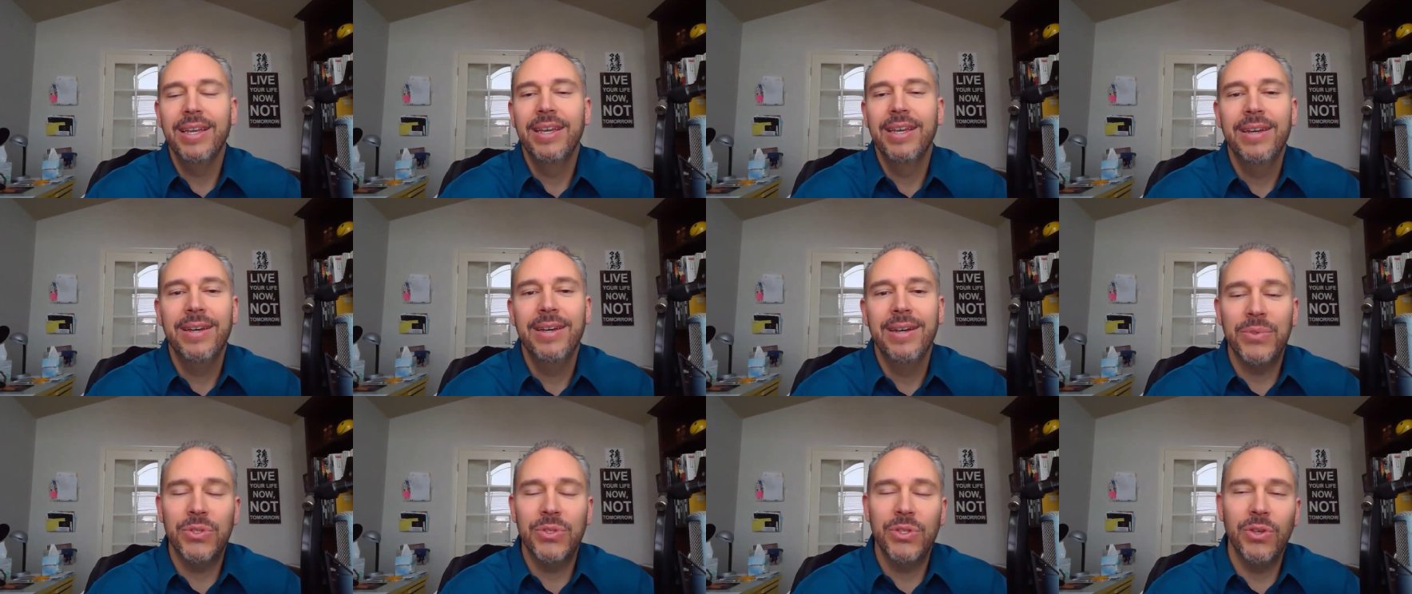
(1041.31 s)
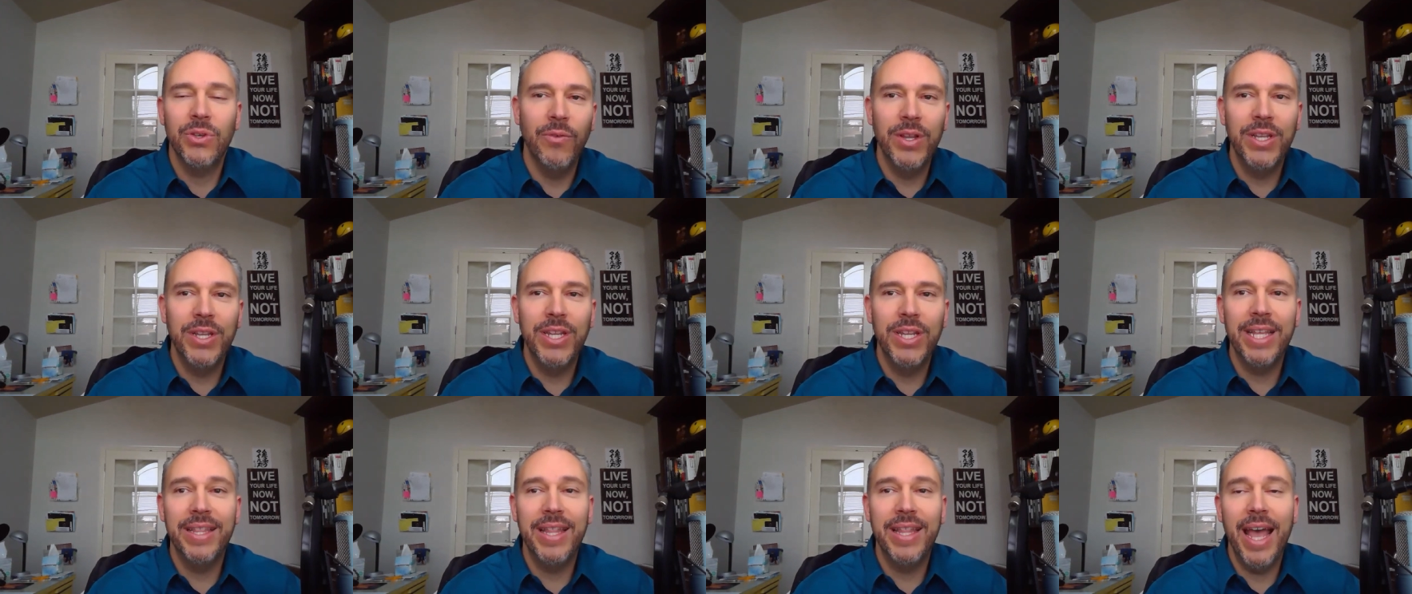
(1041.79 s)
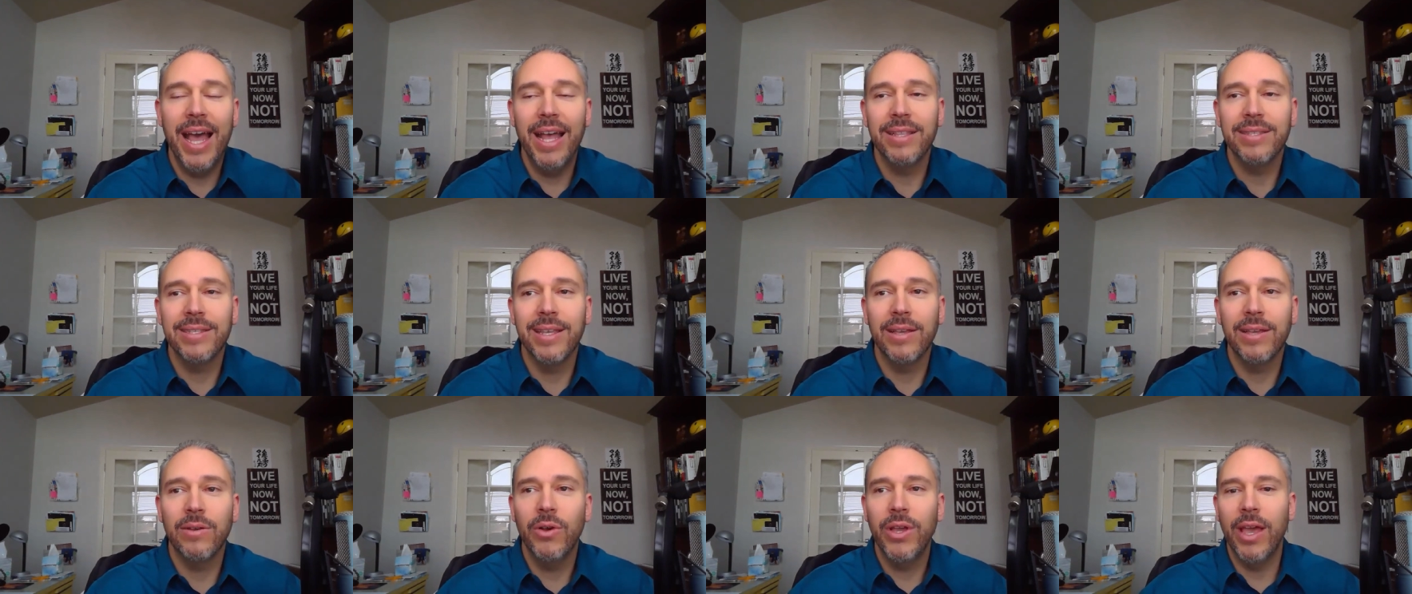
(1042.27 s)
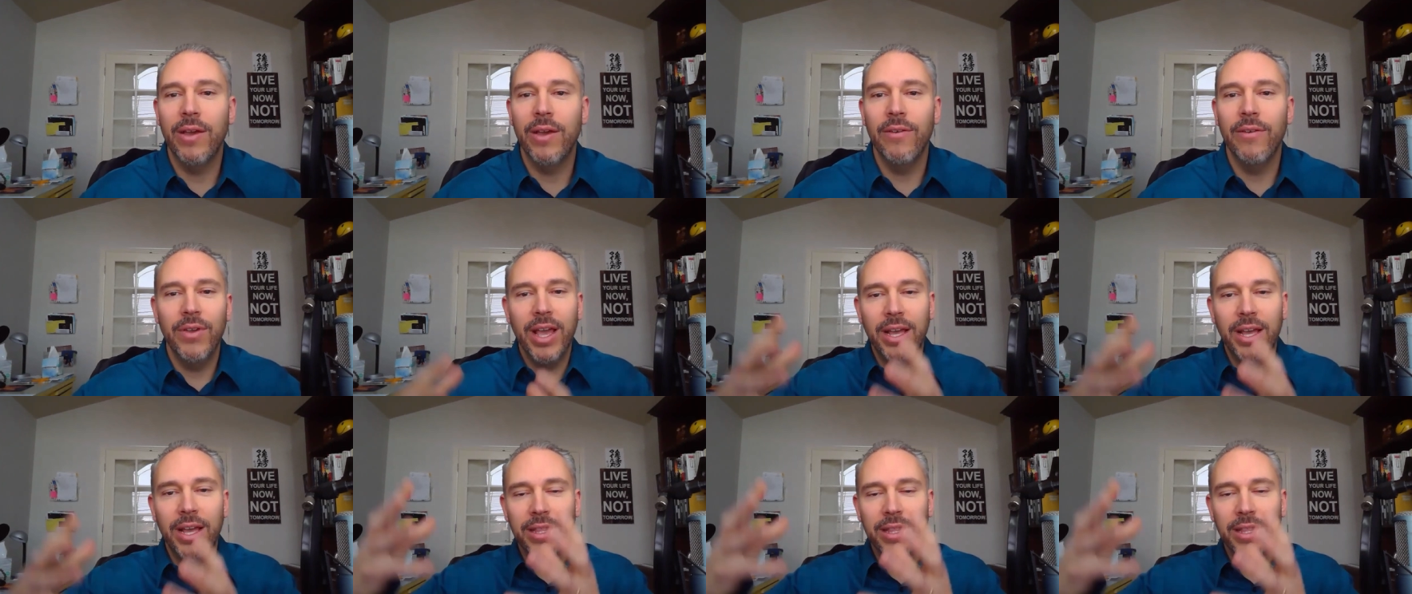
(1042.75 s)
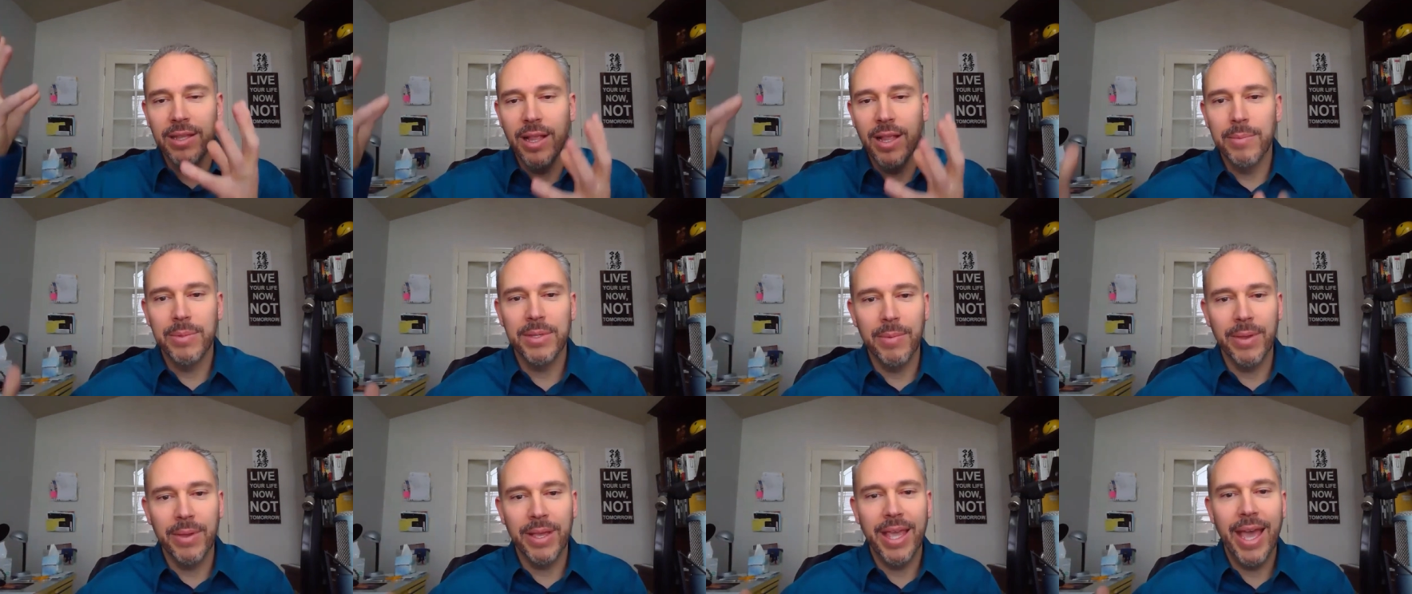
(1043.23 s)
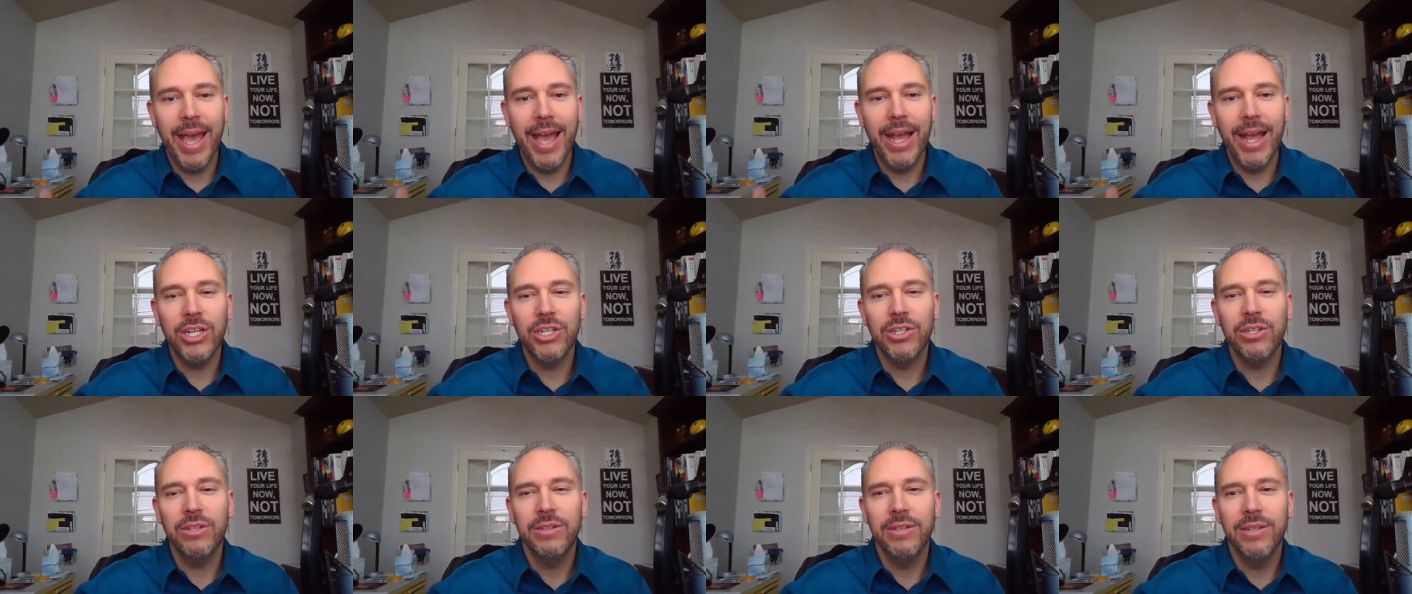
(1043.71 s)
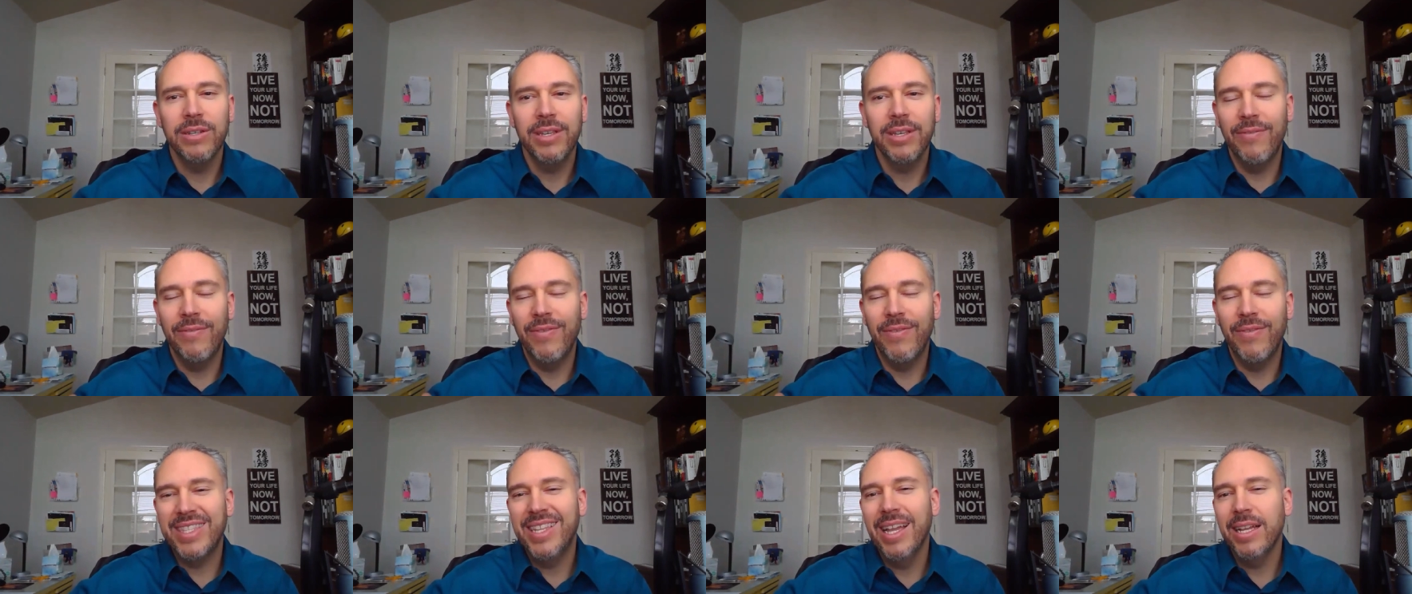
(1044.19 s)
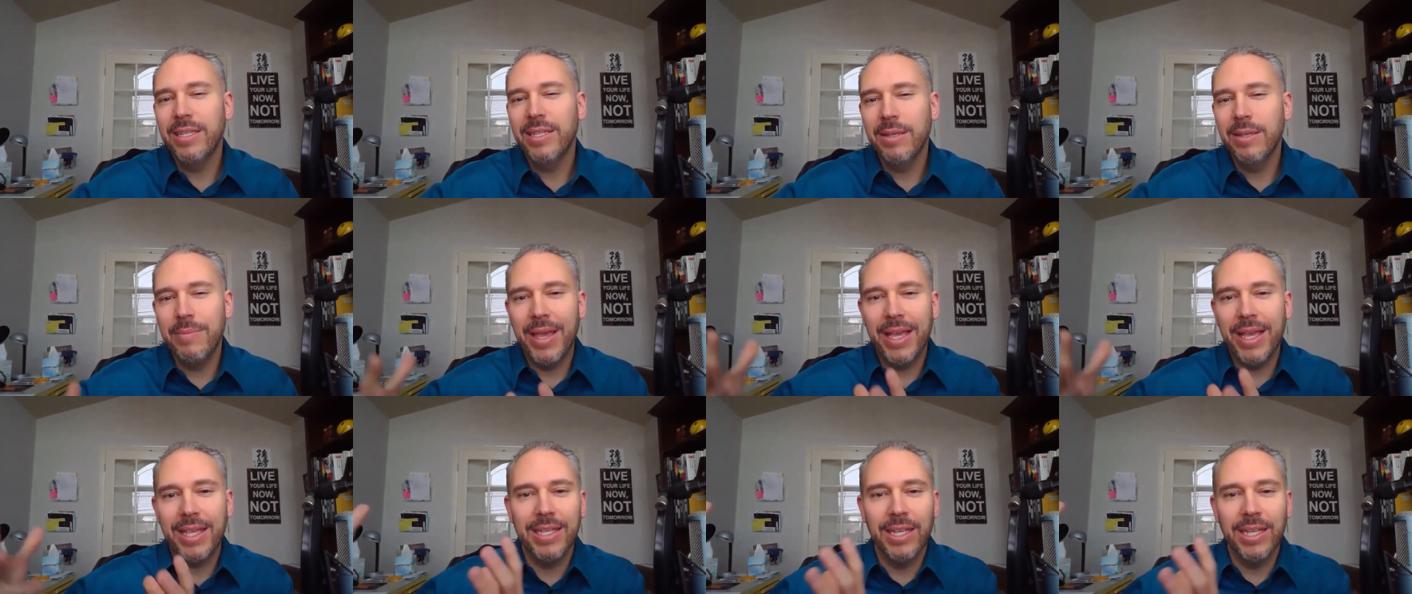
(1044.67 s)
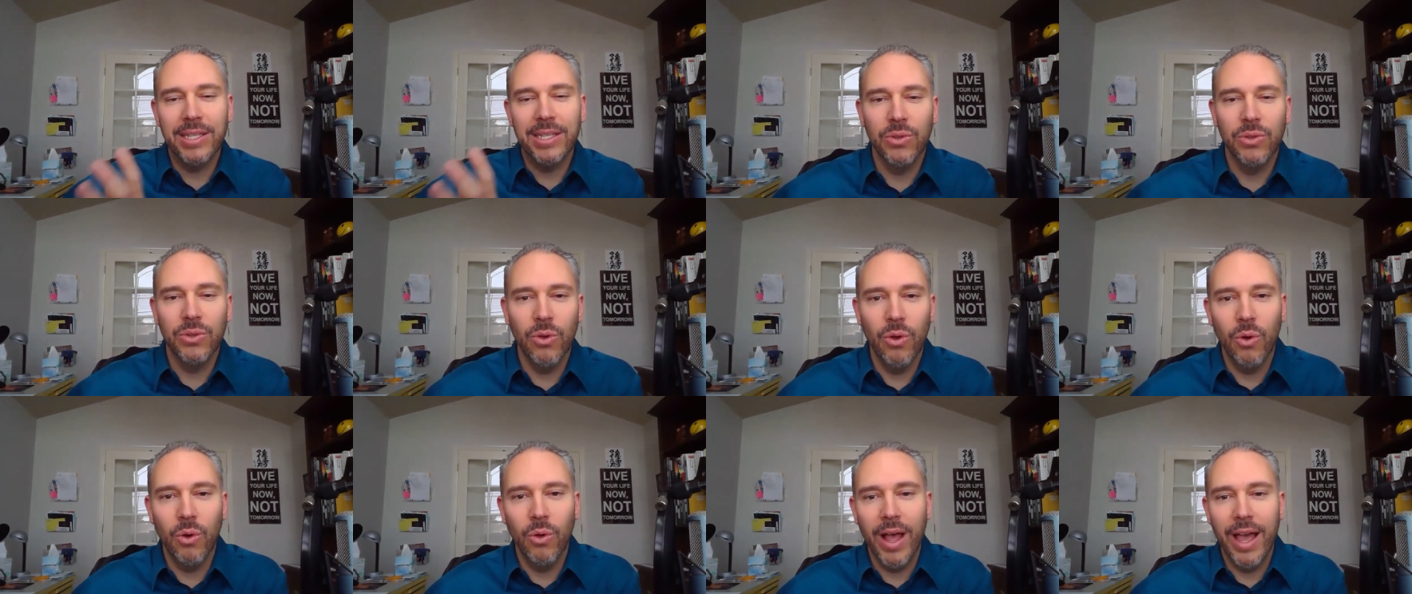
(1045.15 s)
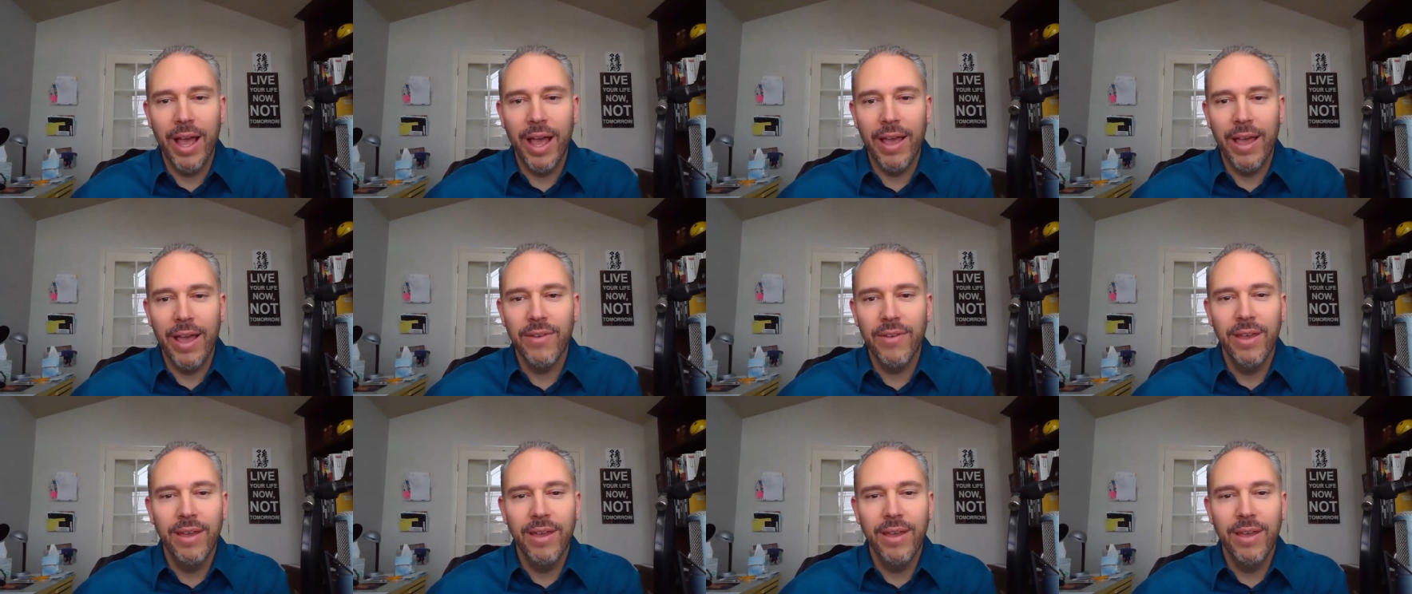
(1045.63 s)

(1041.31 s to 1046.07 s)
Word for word: Mm. So if we did that, it's like, okay, if we got this lump sum of cash, if it doesn't make sense to do whole life,